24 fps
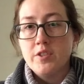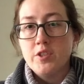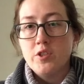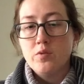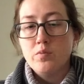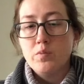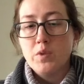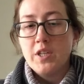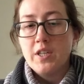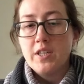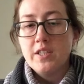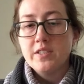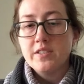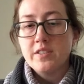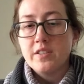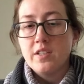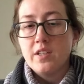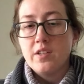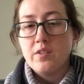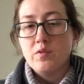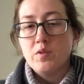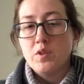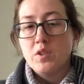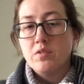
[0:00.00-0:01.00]
2 plies, and
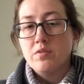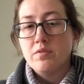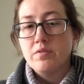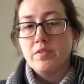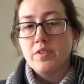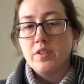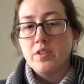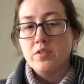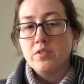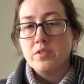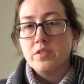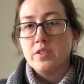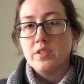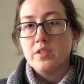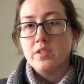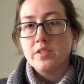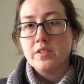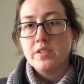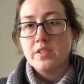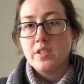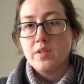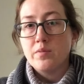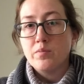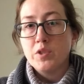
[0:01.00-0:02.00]
I wove those in
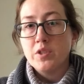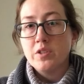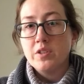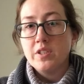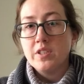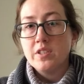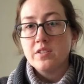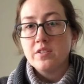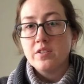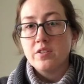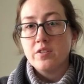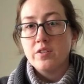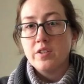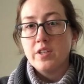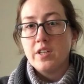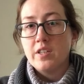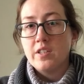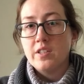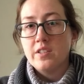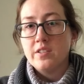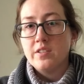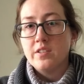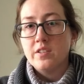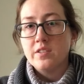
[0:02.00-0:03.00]
separately so that
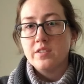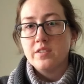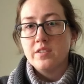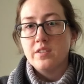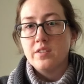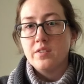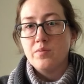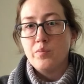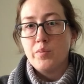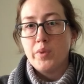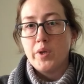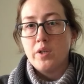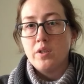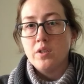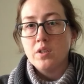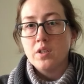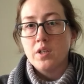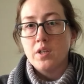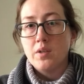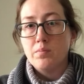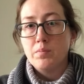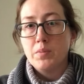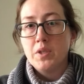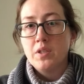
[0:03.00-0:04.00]
it doesn't bulk
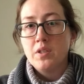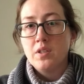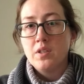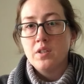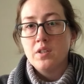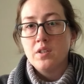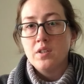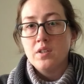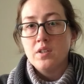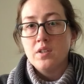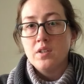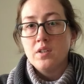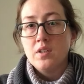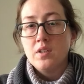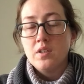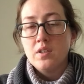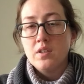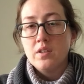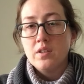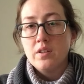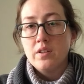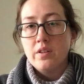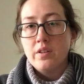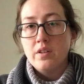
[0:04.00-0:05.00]
up
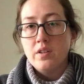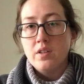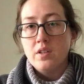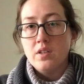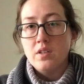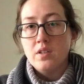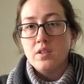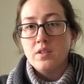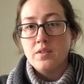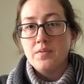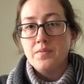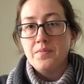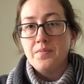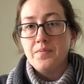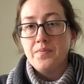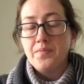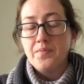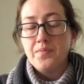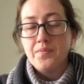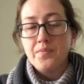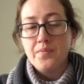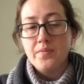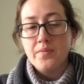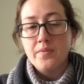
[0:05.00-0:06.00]
the
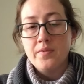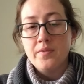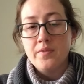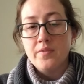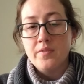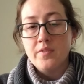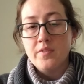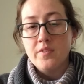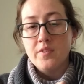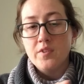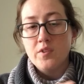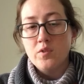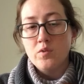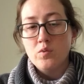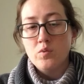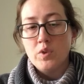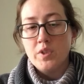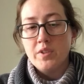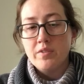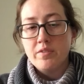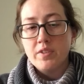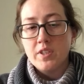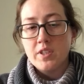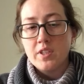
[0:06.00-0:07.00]

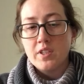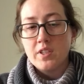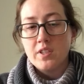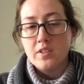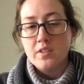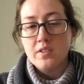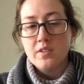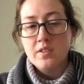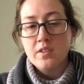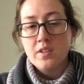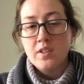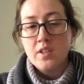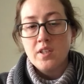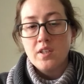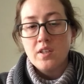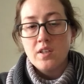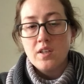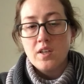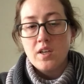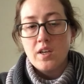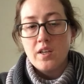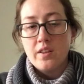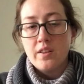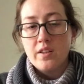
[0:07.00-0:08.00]
weaving in.
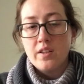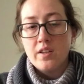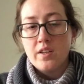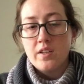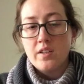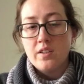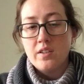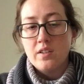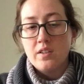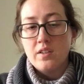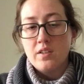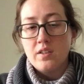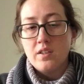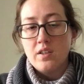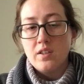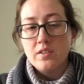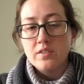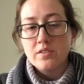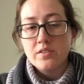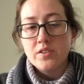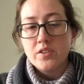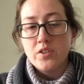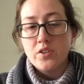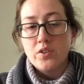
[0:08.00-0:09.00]
And then
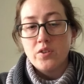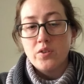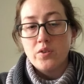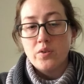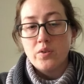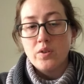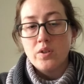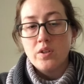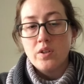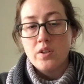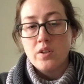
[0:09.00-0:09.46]
also,